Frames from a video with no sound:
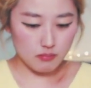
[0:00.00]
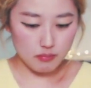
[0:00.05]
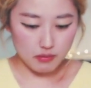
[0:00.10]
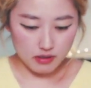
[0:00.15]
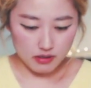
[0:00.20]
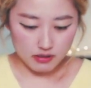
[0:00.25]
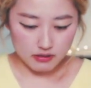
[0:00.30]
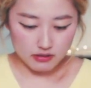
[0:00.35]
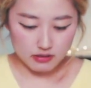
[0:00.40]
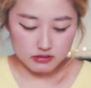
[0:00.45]

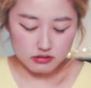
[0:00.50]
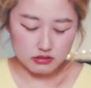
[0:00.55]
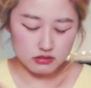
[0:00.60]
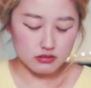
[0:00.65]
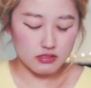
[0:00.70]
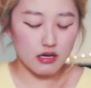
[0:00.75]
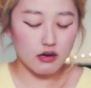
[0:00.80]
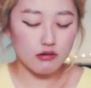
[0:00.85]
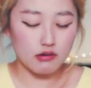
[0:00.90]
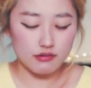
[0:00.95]
But that's
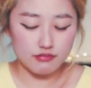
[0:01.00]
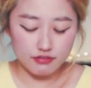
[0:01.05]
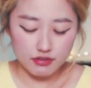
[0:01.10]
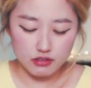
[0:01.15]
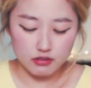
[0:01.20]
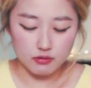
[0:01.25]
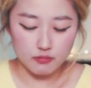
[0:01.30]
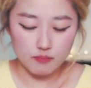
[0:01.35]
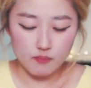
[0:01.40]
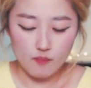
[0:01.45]
just how I
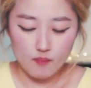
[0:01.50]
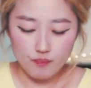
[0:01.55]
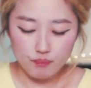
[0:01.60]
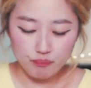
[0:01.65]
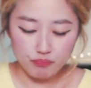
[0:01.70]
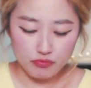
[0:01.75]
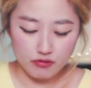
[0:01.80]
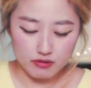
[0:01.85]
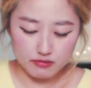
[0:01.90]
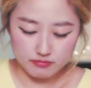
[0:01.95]
feel.
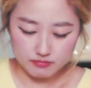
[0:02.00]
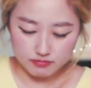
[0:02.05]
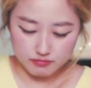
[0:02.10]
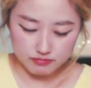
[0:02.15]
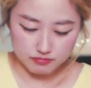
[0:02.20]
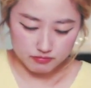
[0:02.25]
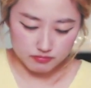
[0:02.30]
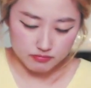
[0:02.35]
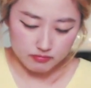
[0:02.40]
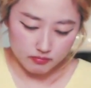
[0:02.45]

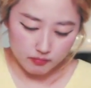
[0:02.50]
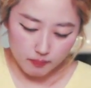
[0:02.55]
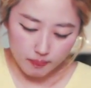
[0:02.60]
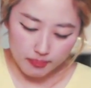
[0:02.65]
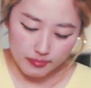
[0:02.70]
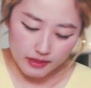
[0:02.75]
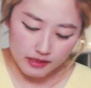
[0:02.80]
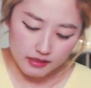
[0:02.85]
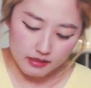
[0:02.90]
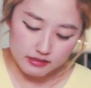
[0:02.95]

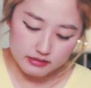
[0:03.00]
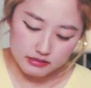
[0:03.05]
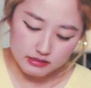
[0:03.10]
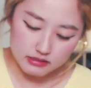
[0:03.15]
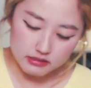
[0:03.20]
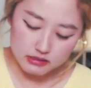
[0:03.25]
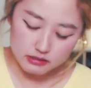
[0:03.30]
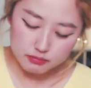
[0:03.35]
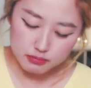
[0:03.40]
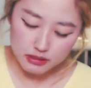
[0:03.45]
And I
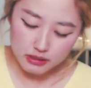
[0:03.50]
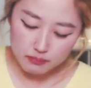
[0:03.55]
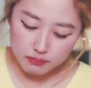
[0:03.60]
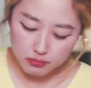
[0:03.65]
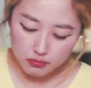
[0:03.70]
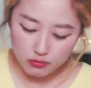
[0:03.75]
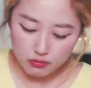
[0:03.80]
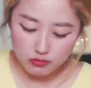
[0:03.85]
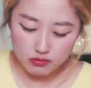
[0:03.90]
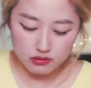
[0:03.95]
see these
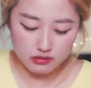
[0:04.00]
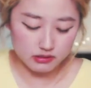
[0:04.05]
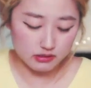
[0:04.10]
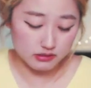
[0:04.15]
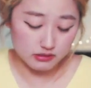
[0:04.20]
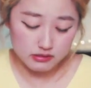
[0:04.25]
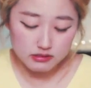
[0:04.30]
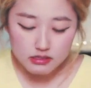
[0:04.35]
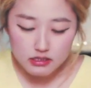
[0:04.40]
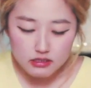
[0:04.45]
people at
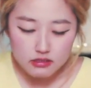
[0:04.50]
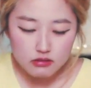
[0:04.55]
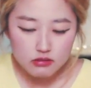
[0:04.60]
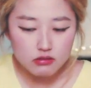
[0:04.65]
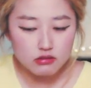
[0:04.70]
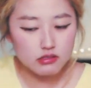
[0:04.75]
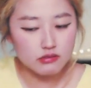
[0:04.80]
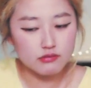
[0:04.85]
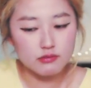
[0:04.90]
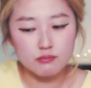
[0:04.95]
a
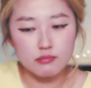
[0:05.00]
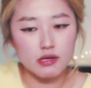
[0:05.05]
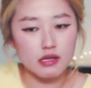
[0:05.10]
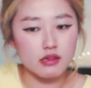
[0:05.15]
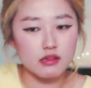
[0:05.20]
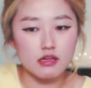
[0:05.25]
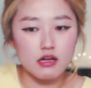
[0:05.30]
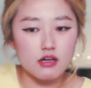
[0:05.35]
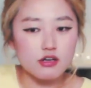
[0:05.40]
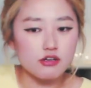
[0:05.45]
casino or even
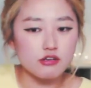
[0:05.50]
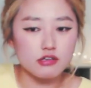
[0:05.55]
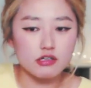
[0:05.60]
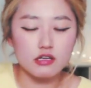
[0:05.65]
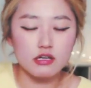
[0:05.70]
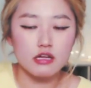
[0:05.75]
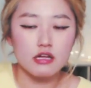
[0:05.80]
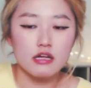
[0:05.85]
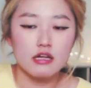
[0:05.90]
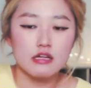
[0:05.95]
buying
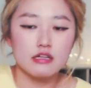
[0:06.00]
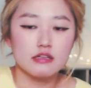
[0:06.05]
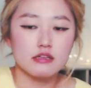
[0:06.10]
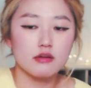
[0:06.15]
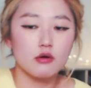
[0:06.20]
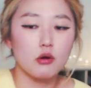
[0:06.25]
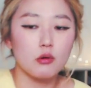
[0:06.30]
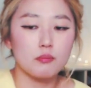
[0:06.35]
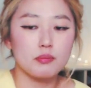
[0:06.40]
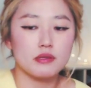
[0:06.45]
lottery,
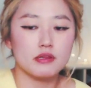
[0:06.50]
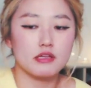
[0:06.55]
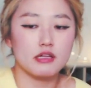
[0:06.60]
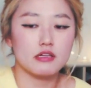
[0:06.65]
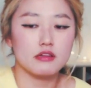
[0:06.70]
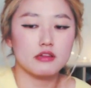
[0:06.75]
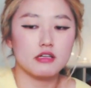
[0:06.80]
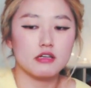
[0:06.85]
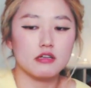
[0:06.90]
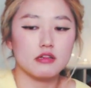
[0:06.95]
hoping
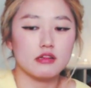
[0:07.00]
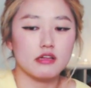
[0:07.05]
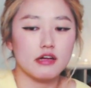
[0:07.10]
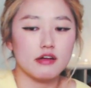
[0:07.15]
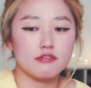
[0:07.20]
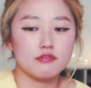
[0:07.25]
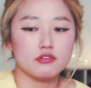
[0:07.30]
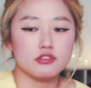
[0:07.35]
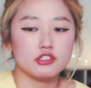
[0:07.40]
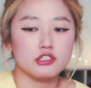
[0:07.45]
that their
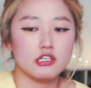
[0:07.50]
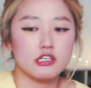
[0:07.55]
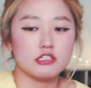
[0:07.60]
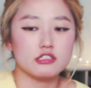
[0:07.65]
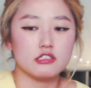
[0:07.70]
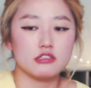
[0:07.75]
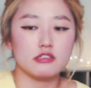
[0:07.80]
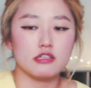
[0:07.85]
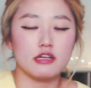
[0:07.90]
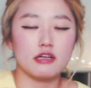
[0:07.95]
life will
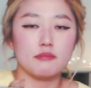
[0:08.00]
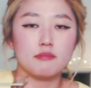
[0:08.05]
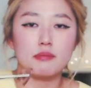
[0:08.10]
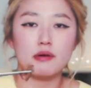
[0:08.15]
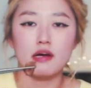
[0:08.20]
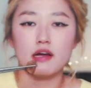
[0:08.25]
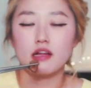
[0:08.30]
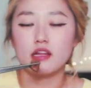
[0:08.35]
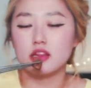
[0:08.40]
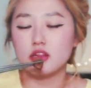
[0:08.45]
change, and they
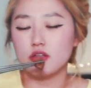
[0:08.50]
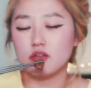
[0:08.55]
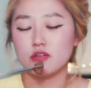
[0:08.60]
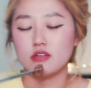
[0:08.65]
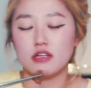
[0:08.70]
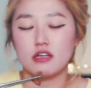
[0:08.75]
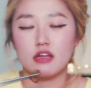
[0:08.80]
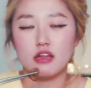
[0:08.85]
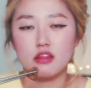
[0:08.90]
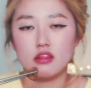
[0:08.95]

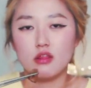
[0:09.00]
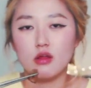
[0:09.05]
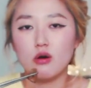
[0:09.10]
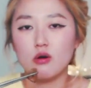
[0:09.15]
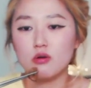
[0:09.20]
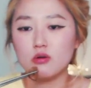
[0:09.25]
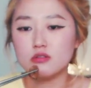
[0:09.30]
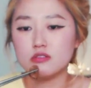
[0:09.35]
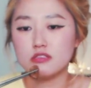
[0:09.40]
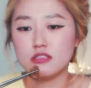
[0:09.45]
get
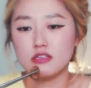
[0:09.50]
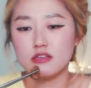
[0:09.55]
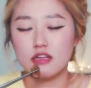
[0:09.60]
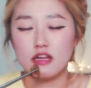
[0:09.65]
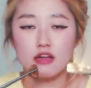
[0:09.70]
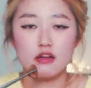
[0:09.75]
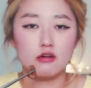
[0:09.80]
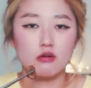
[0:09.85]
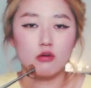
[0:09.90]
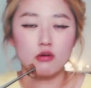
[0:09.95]
loans and
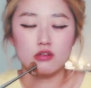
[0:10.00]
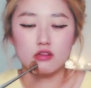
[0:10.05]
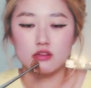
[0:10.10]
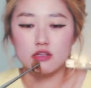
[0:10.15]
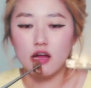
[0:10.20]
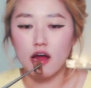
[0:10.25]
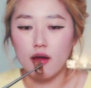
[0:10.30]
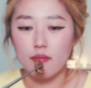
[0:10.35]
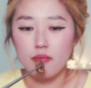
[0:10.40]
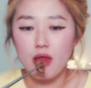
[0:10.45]
they are
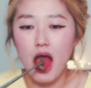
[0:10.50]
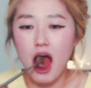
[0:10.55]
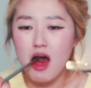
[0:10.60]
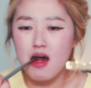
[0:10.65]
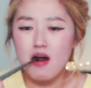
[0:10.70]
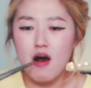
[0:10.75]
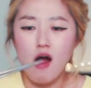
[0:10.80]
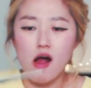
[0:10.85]
going debt.